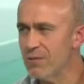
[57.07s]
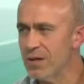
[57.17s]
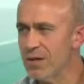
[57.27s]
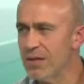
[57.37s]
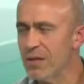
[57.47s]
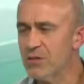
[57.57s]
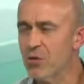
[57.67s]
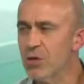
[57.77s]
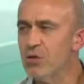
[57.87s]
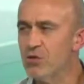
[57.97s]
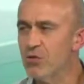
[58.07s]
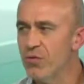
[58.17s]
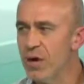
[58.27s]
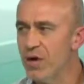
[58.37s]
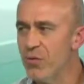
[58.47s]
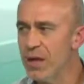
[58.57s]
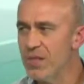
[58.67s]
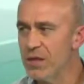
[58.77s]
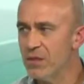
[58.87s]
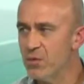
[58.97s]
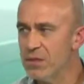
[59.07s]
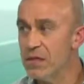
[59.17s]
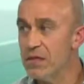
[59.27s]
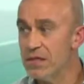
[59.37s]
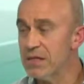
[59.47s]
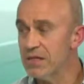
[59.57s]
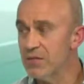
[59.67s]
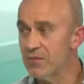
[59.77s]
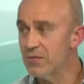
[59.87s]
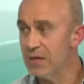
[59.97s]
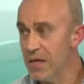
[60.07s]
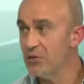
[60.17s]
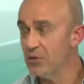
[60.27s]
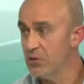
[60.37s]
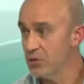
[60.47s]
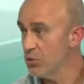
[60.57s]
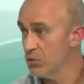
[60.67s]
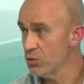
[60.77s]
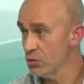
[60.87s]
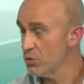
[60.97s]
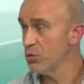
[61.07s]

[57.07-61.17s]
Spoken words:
I think that's going a little too far, but I think there is an addictive nature to